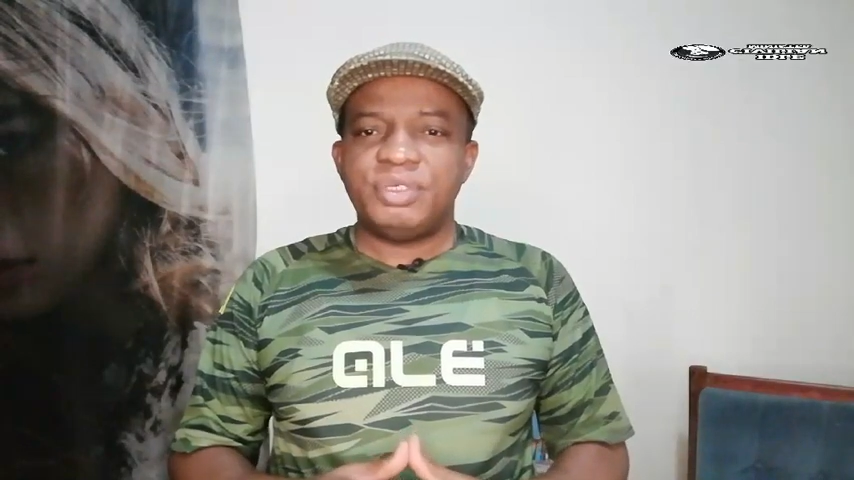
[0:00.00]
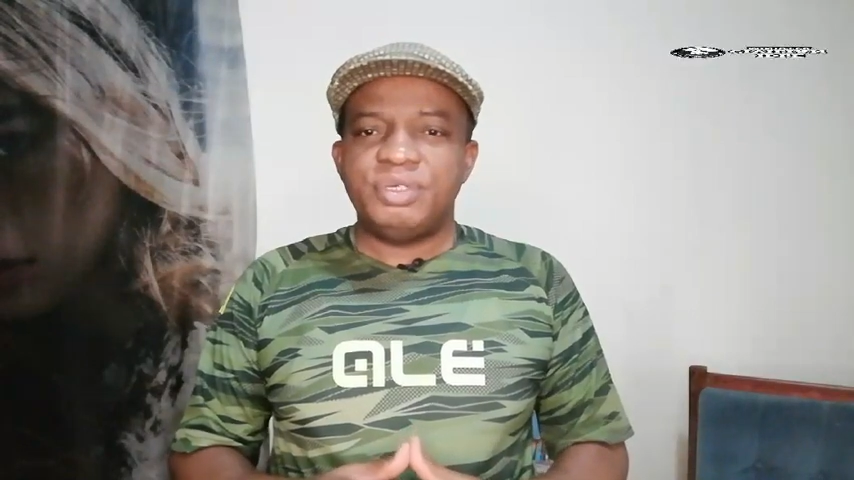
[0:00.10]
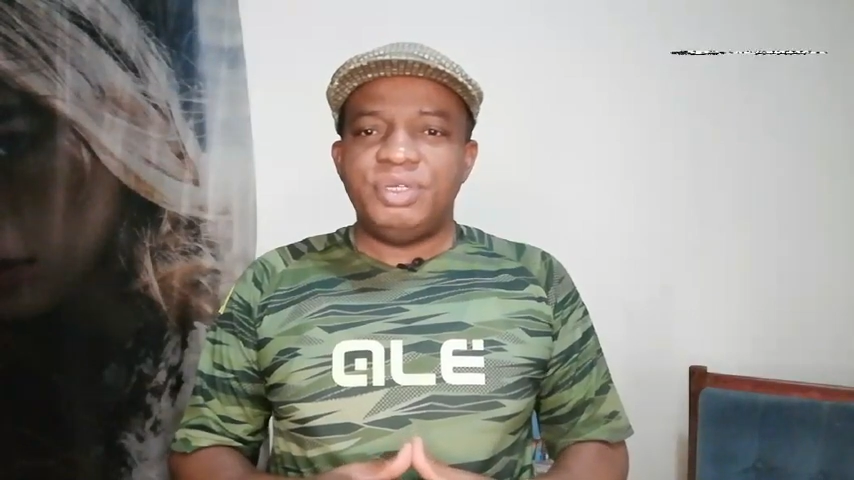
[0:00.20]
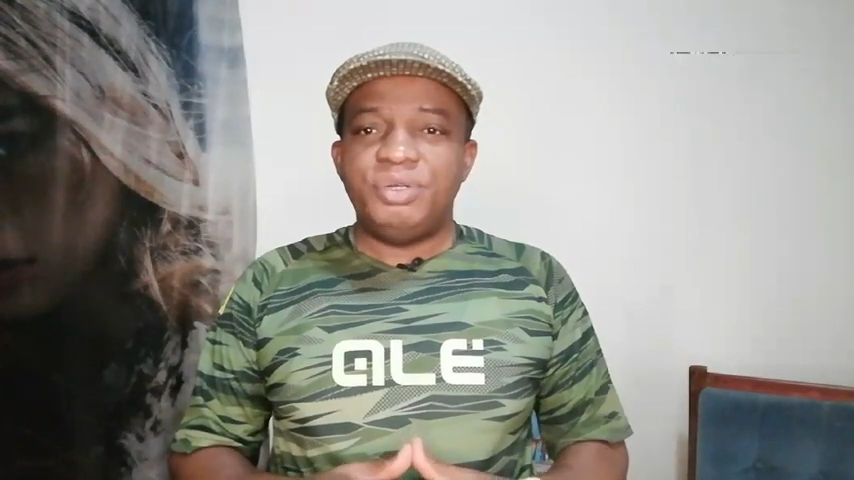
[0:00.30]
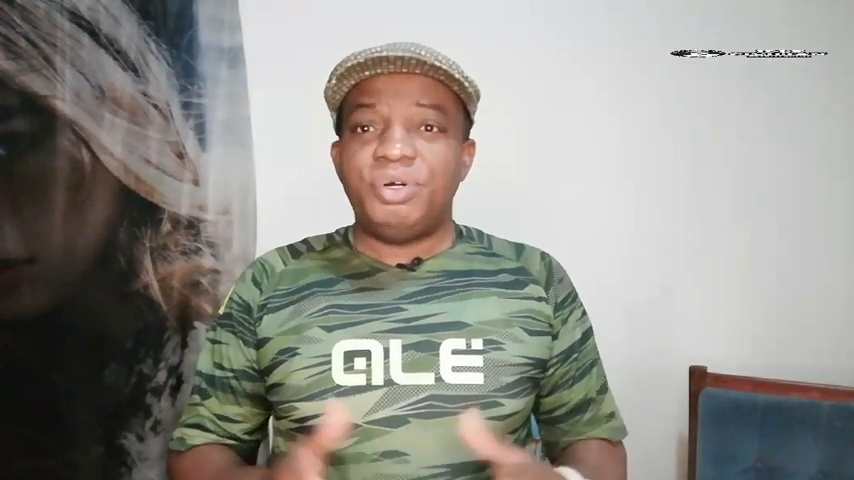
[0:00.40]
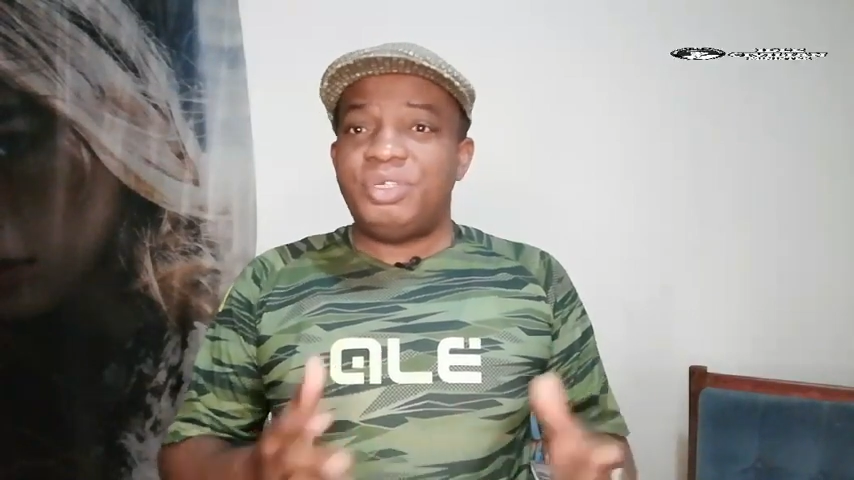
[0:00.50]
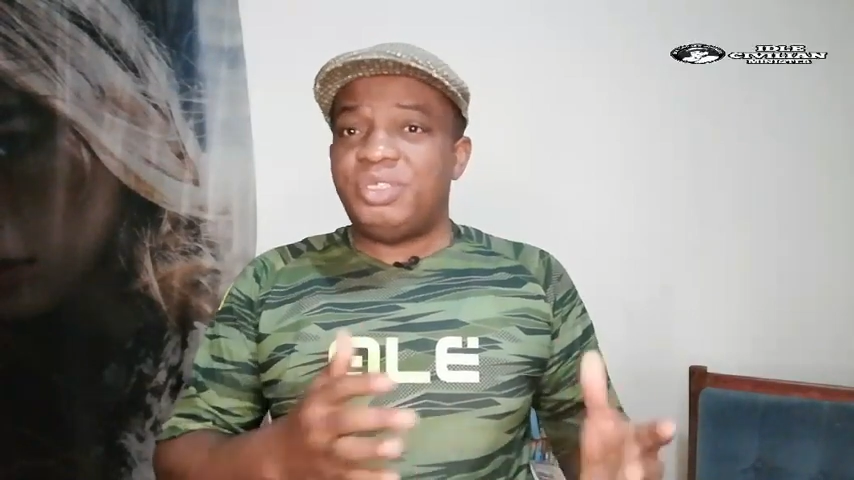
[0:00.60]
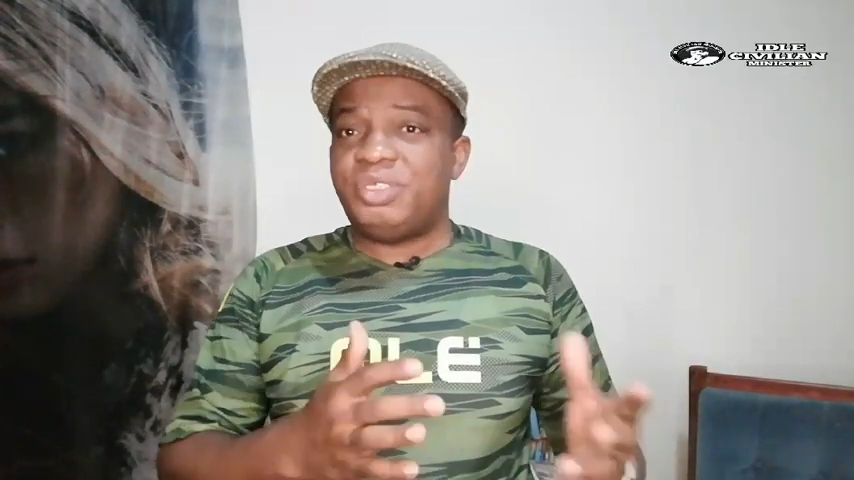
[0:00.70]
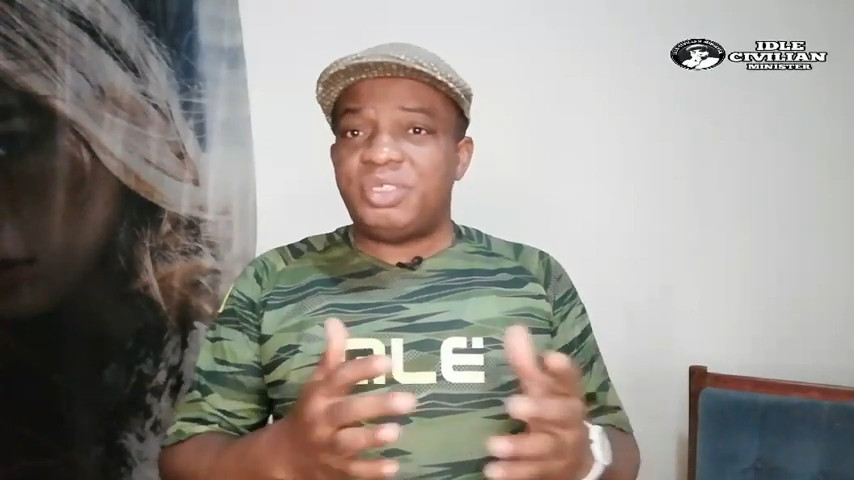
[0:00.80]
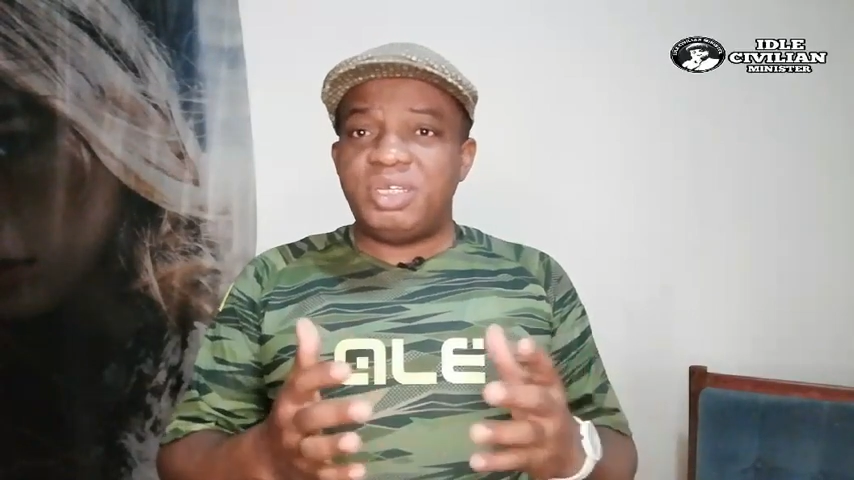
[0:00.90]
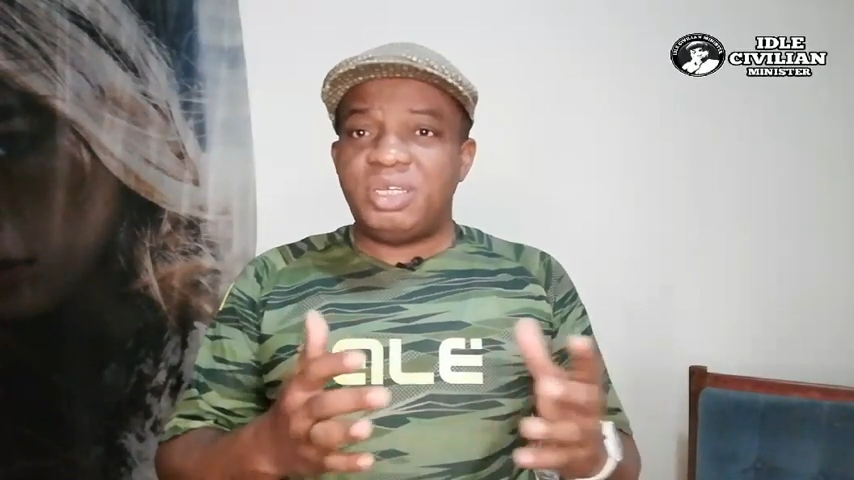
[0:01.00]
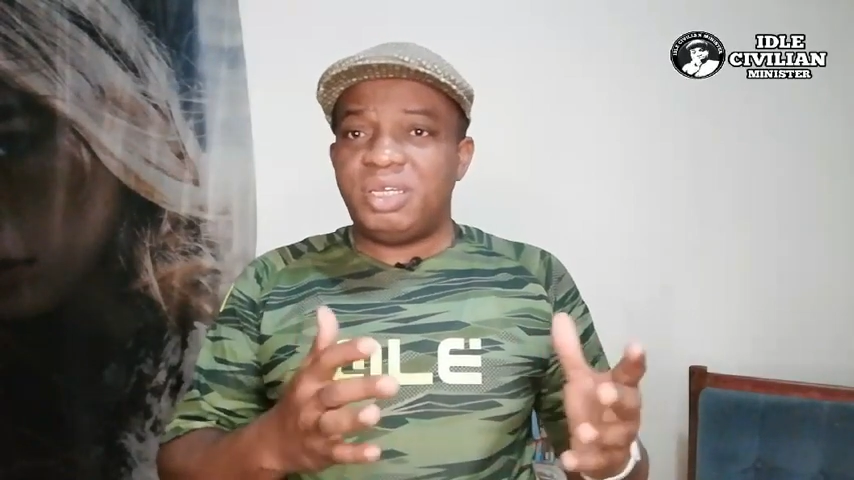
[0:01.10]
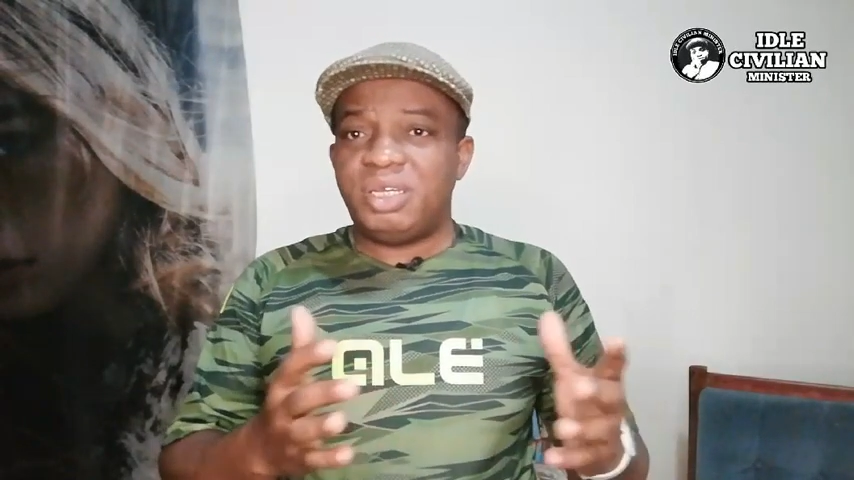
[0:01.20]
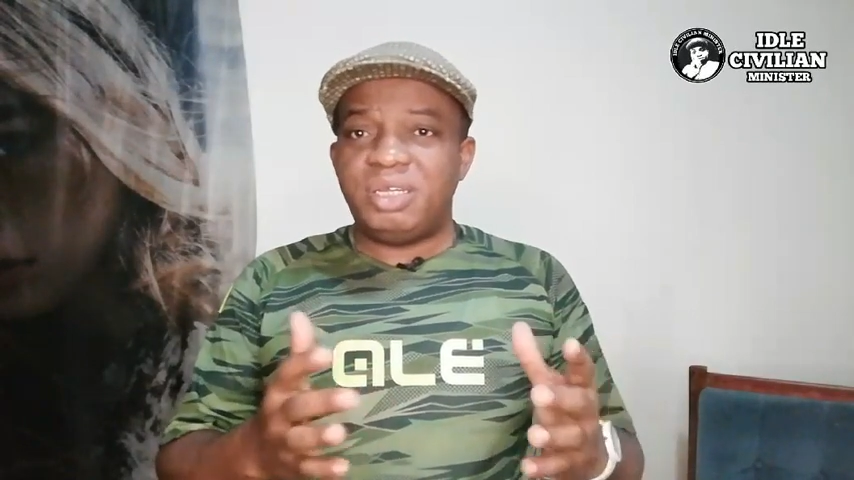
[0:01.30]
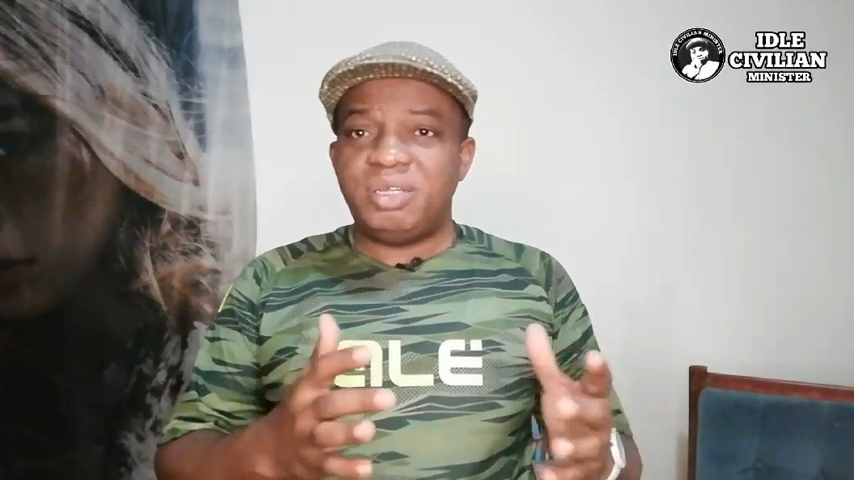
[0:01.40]
All these
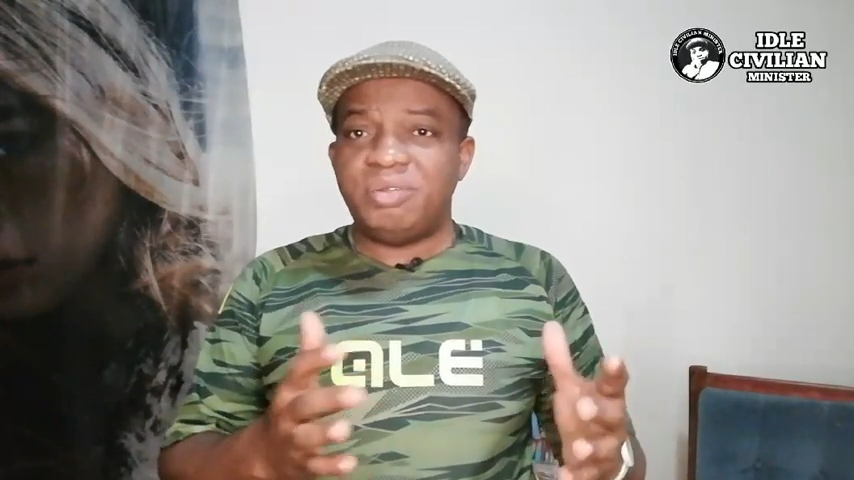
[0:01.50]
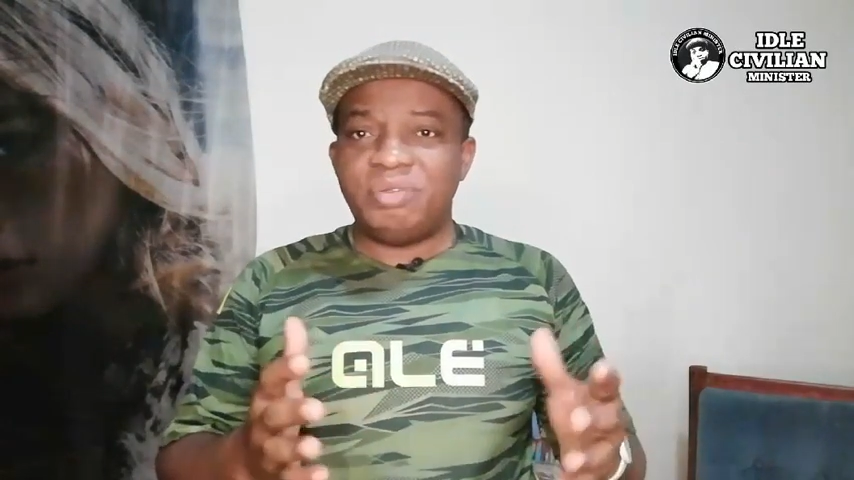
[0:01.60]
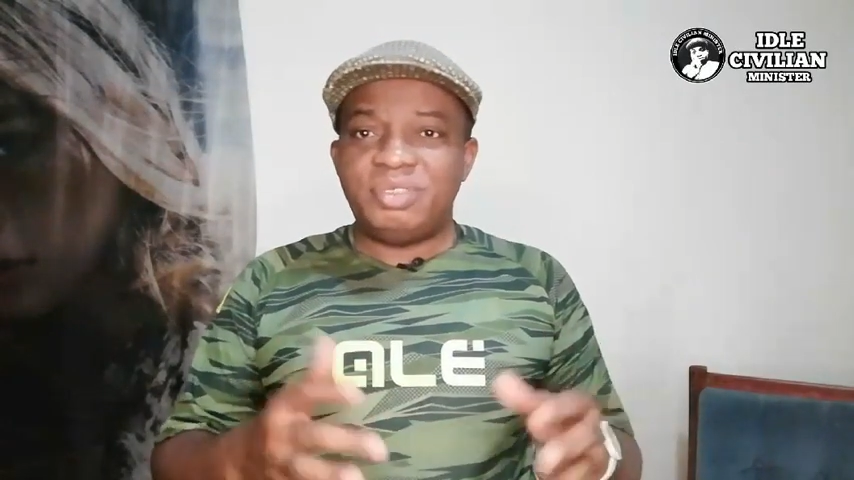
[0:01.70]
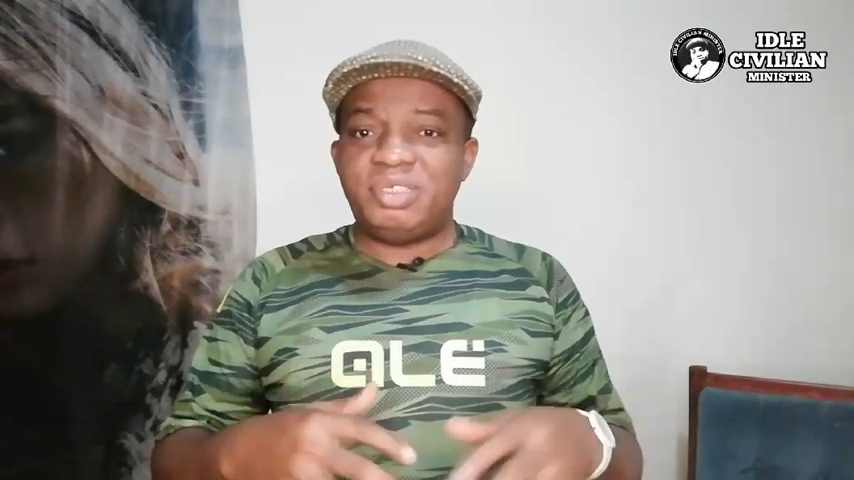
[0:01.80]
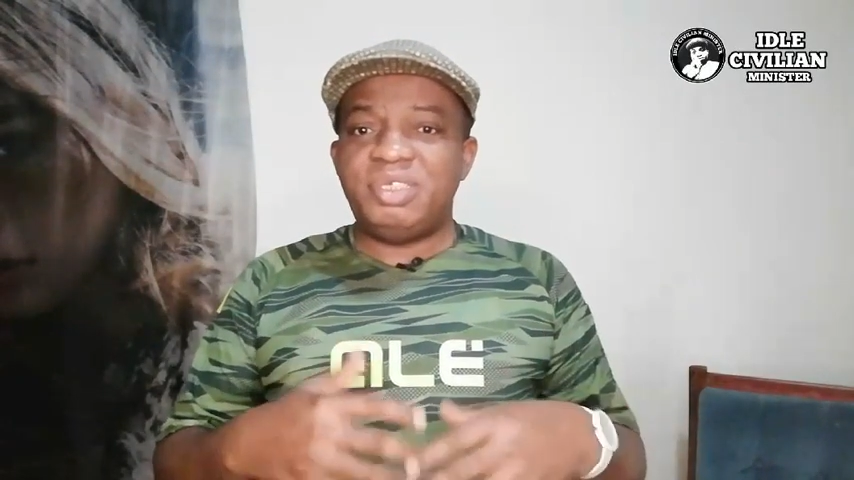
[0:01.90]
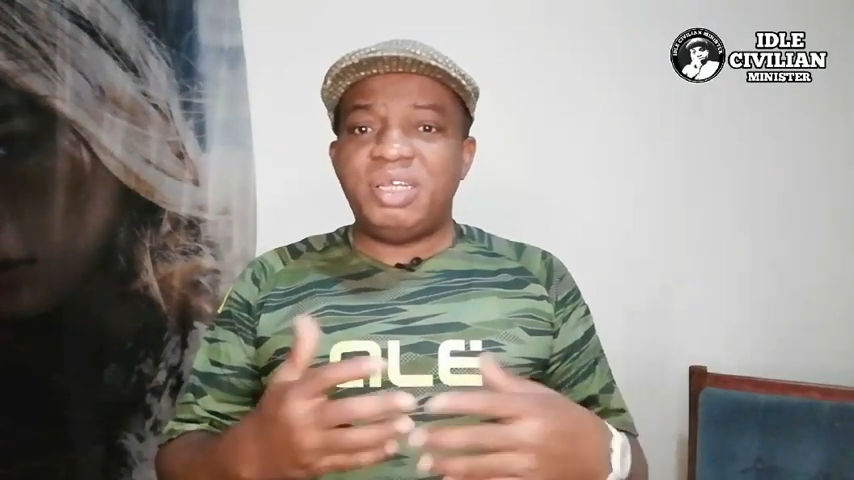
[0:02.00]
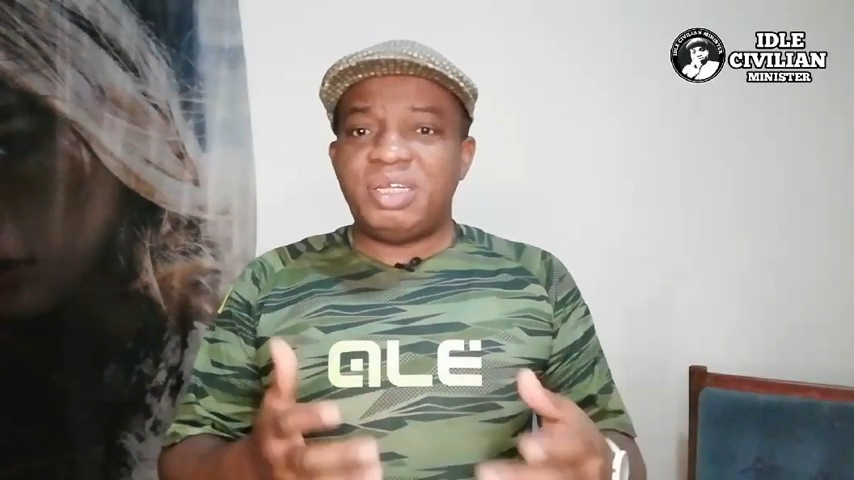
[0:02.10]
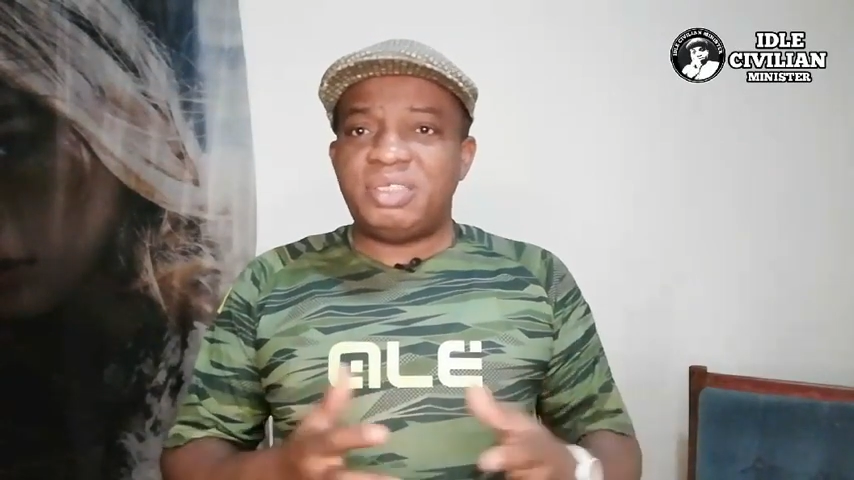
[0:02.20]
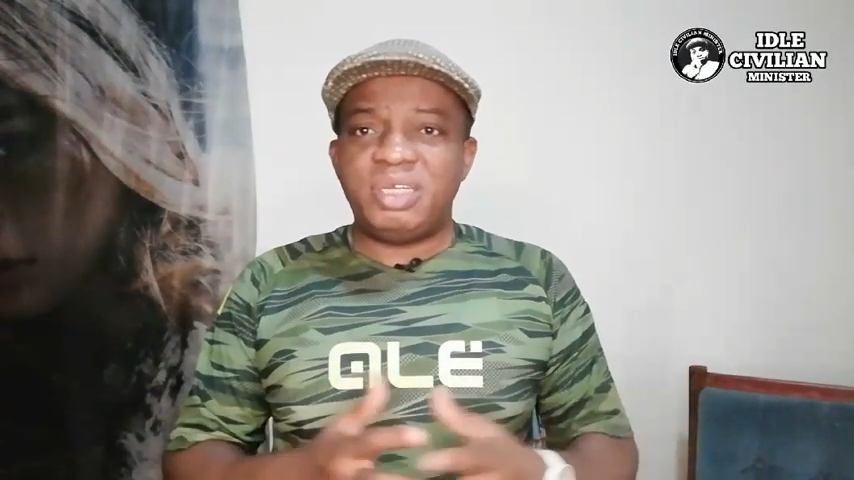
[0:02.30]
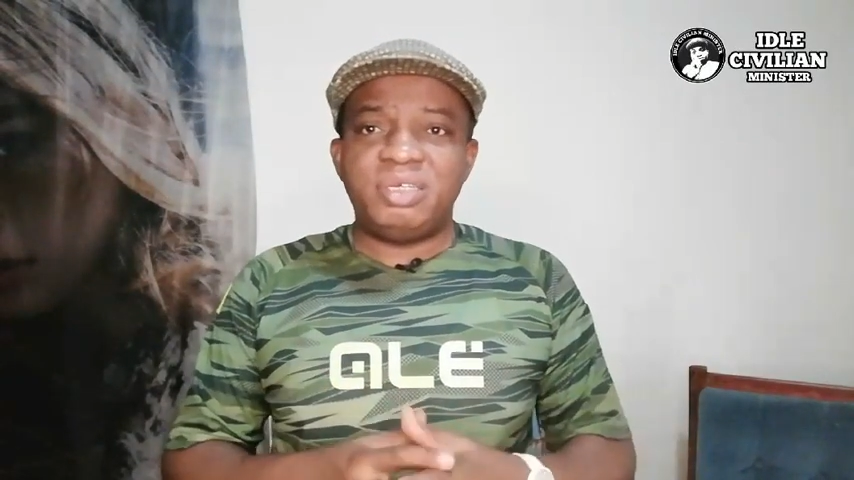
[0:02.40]
seers